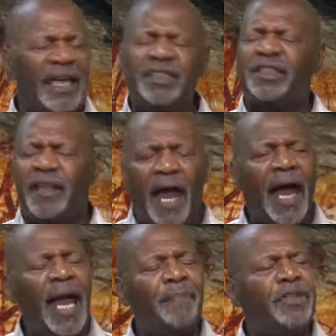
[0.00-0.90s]
It's
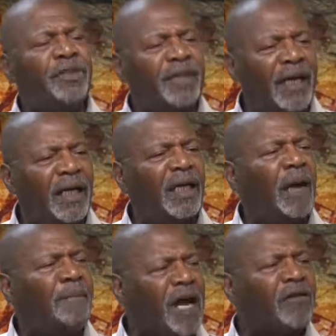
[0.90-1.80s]
time to tell
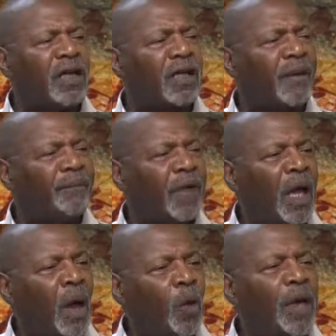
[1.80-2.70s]
America,
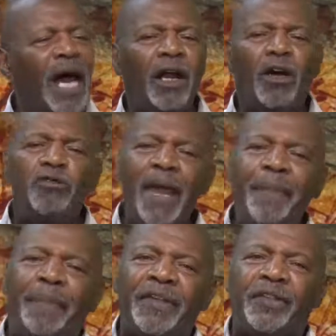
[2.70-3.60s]
we're not all
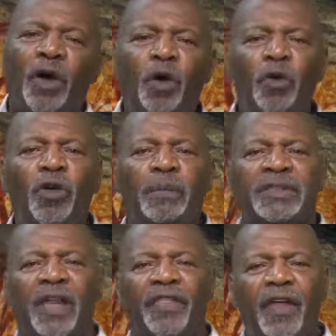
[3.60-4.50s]
rapists,
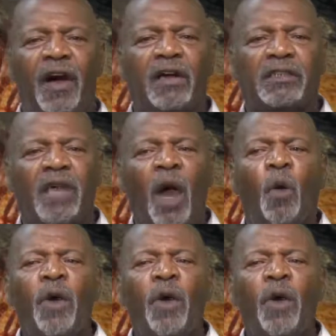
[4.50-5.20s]
hoodlums, and thugs.